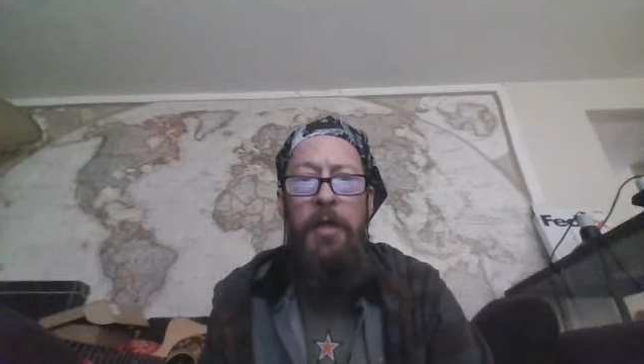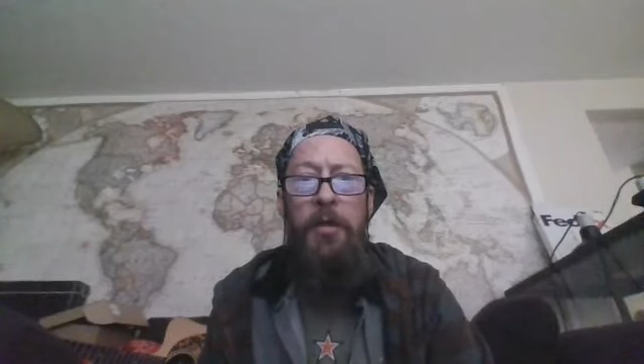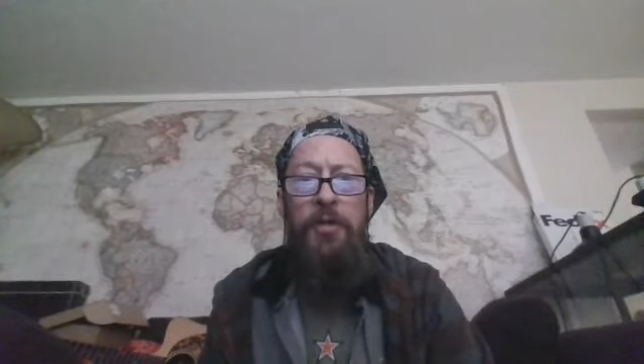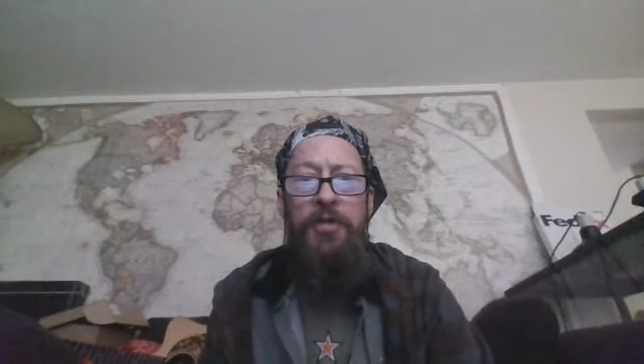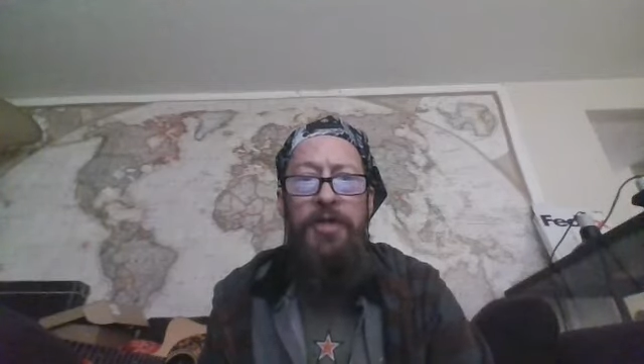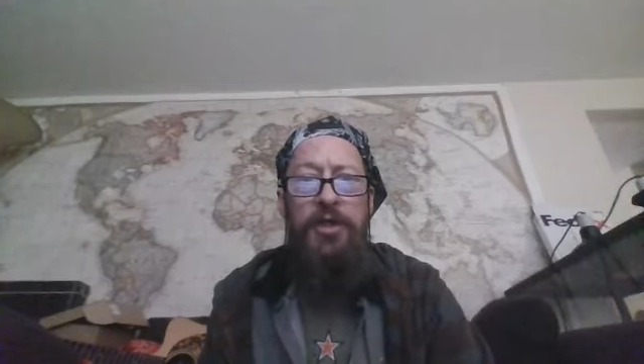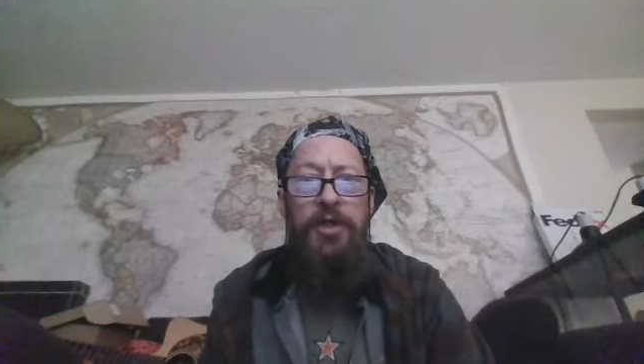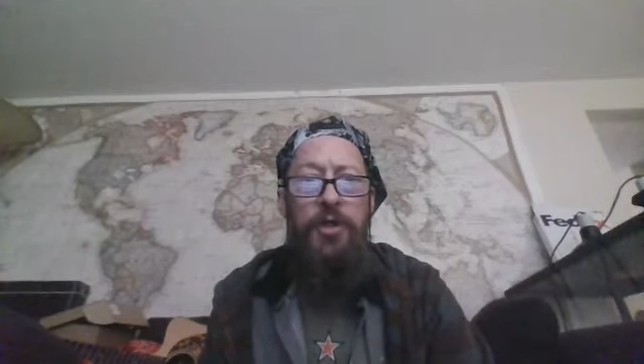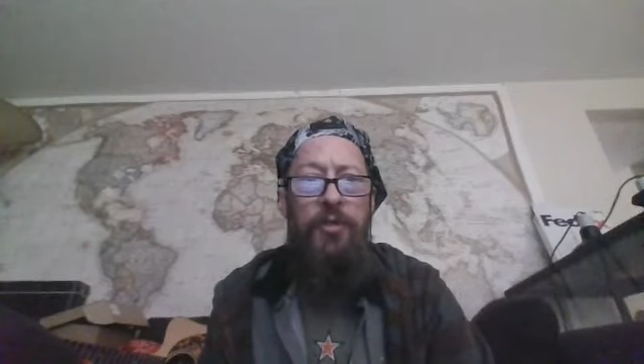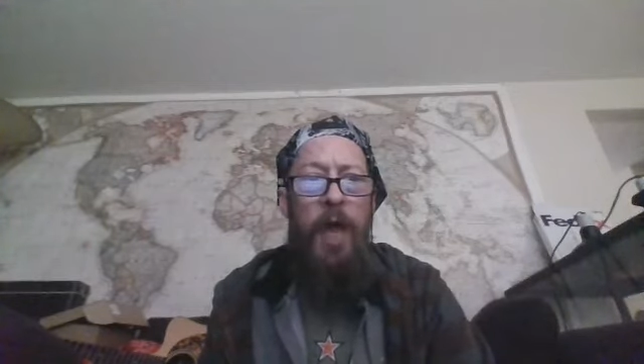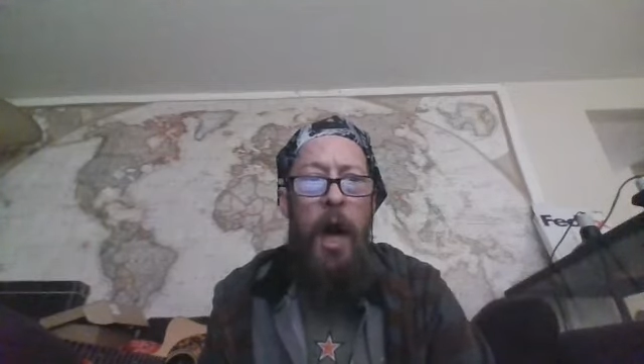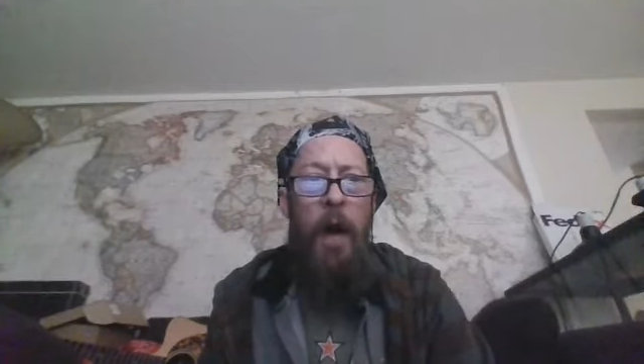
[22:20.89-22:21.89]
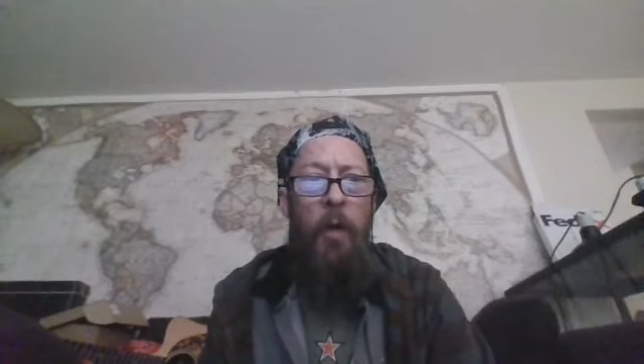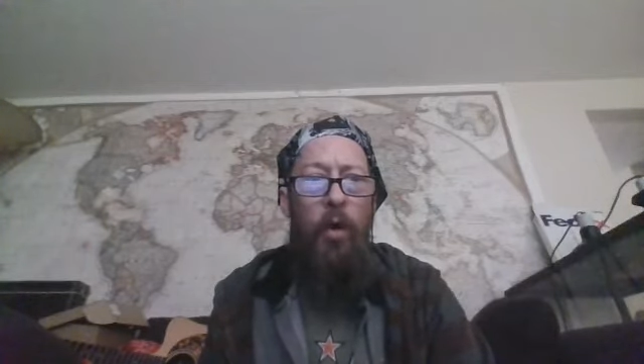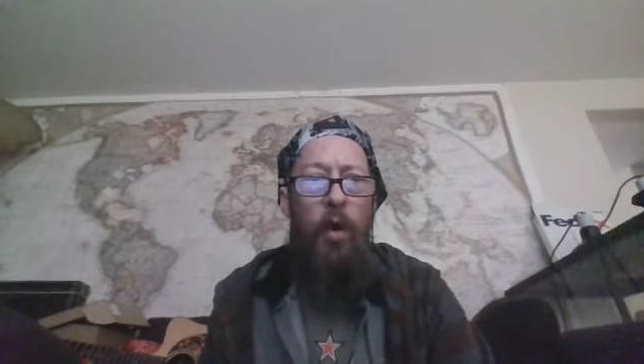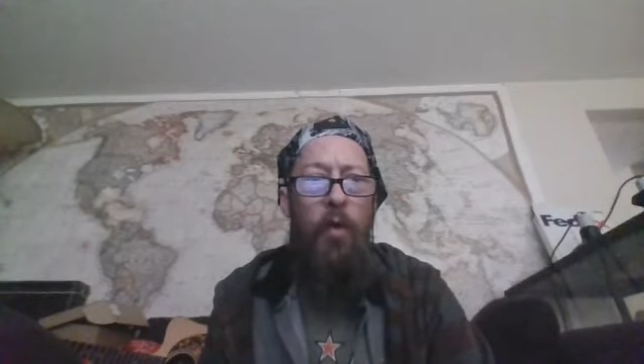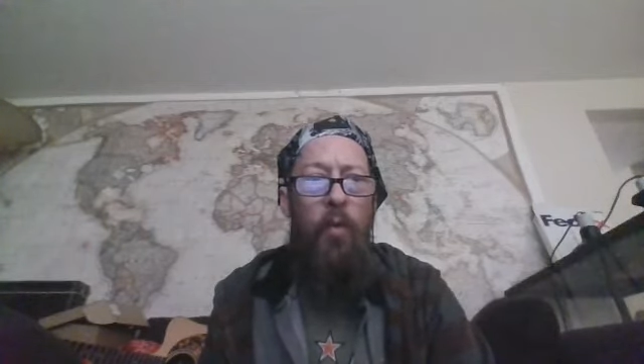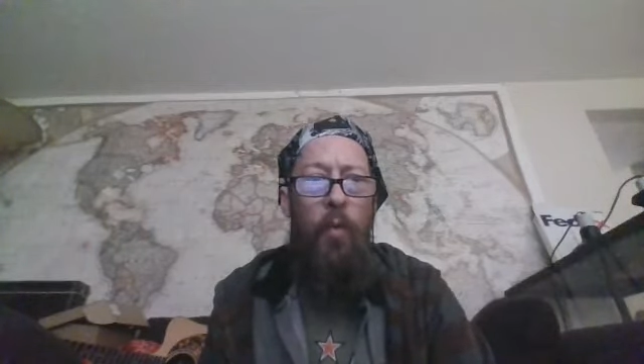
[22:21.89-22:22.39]
Ears that do not
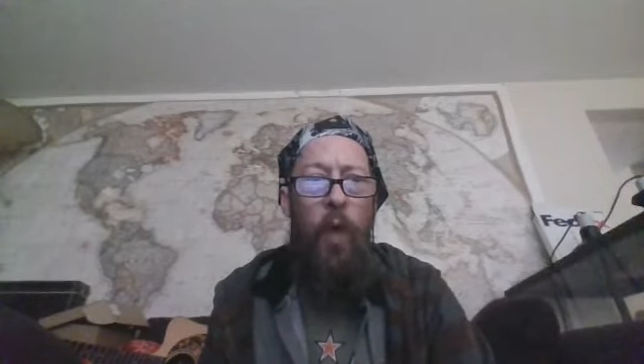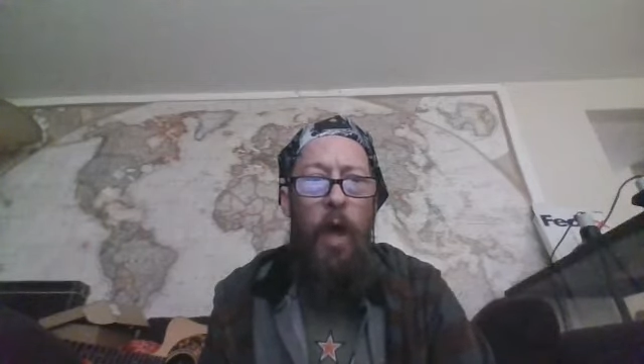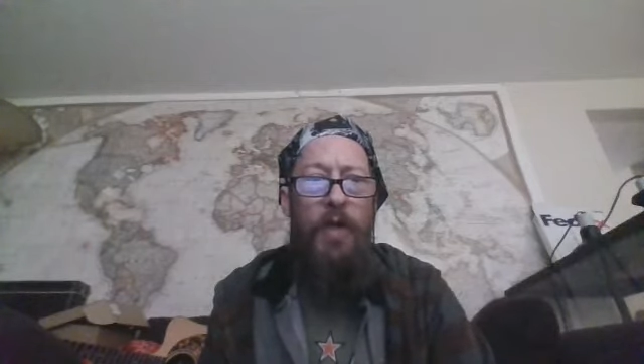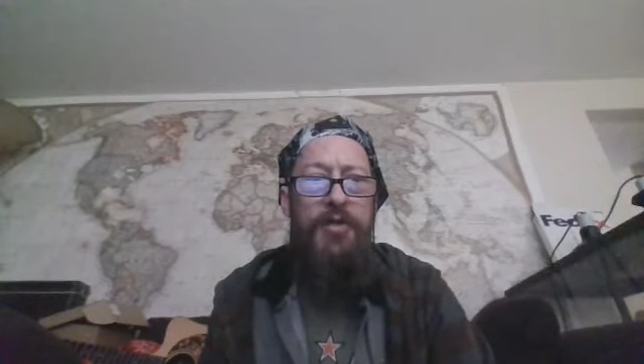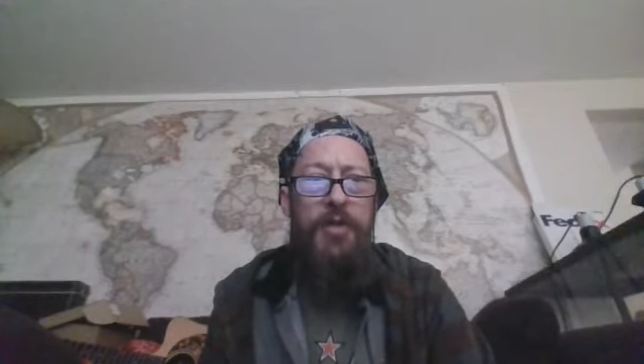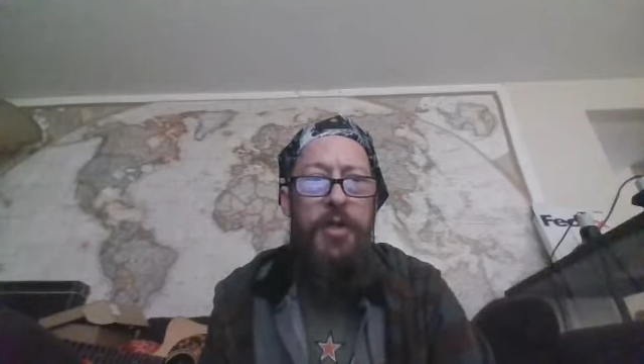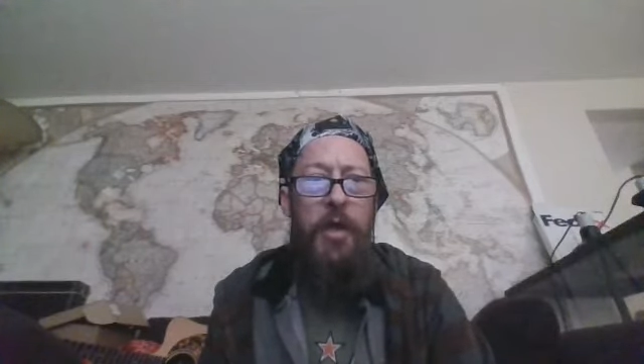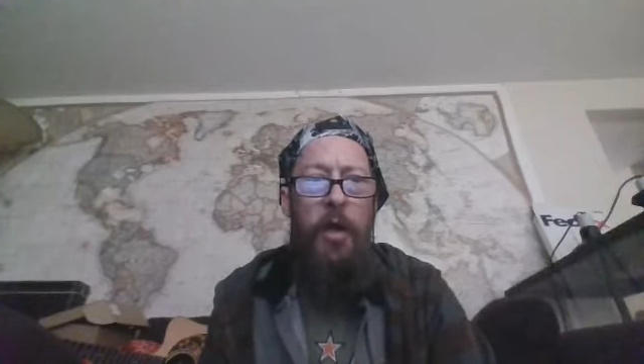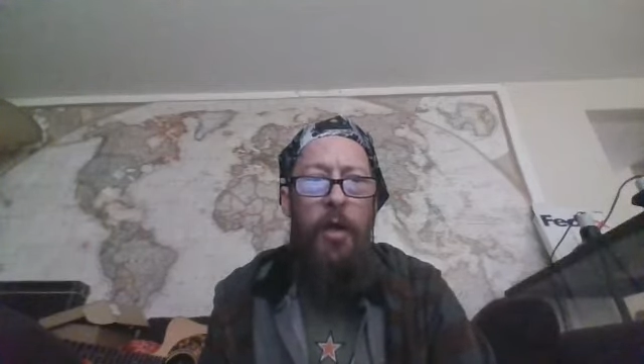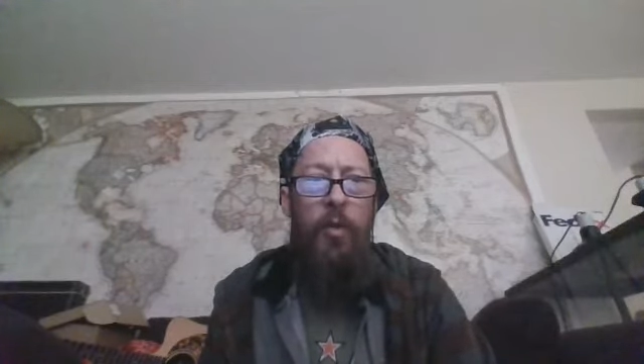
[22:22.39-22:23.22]
work once